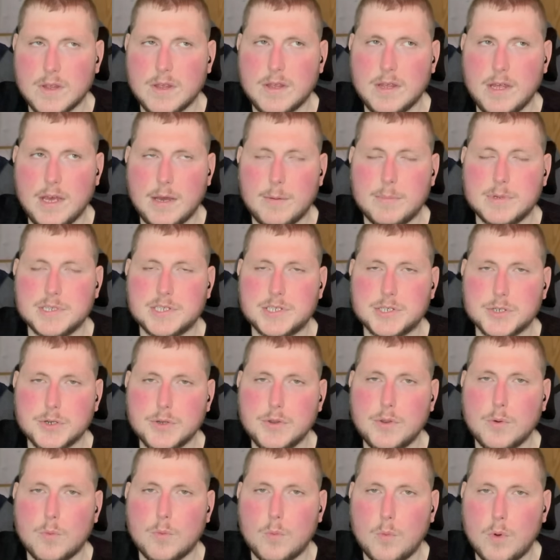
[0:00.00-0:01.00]
Yeah, but
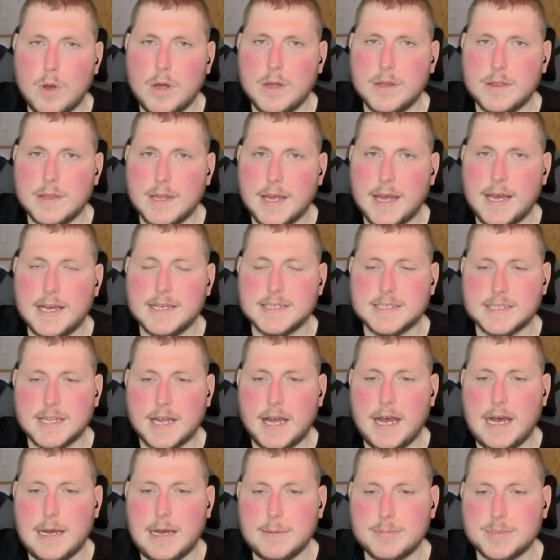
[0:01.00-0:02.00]
you're the one that has
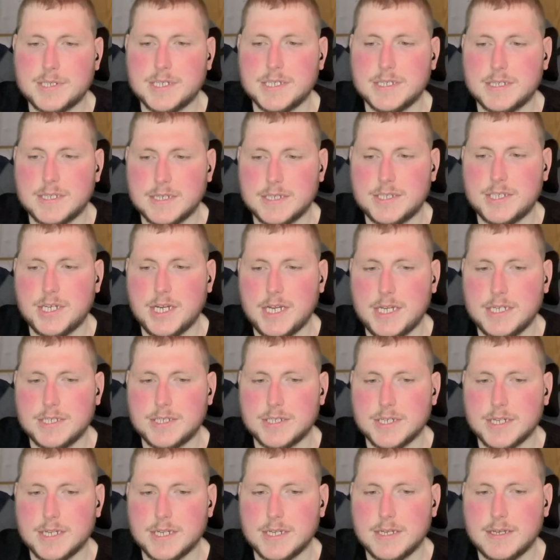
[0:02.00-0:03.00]
the option to
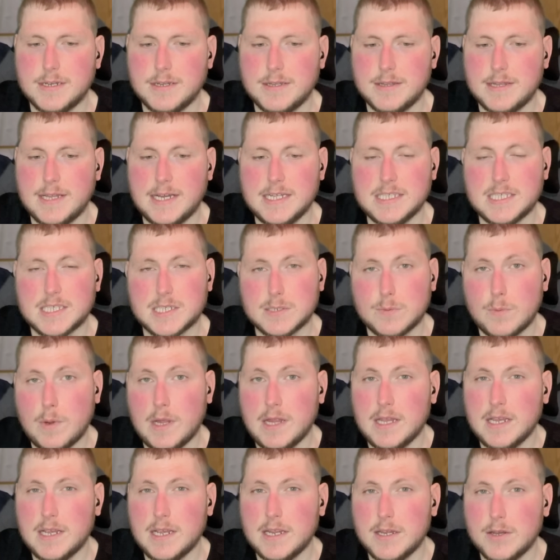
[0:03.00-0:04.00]
change it. That
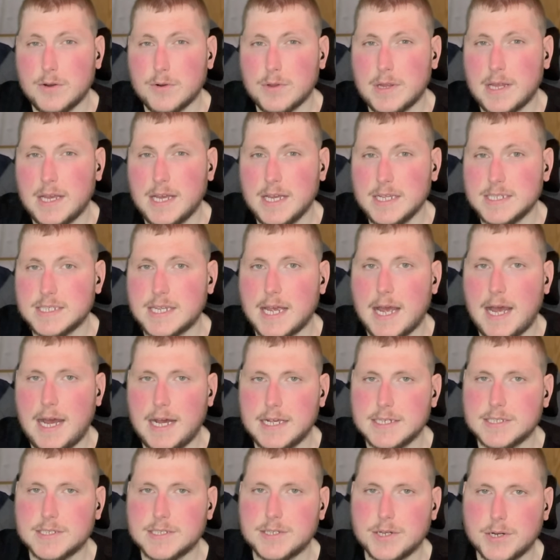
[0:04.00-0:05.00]
swelling in your legs
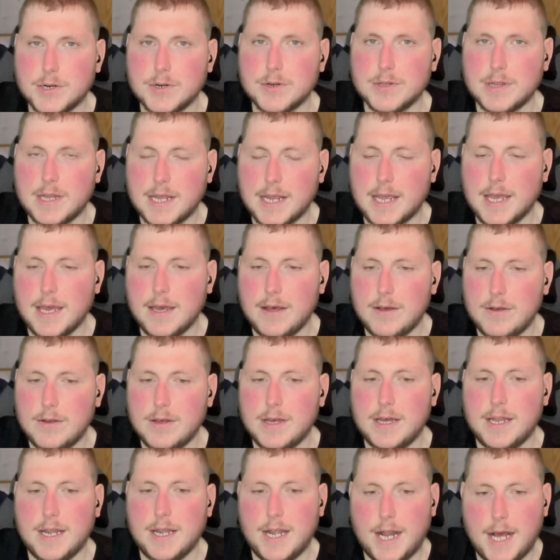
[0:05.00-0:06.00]
has to hurt like
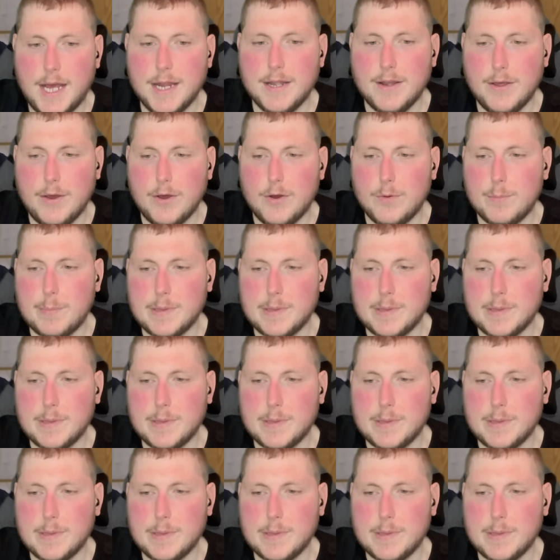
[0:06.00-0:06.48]
hell, and I know,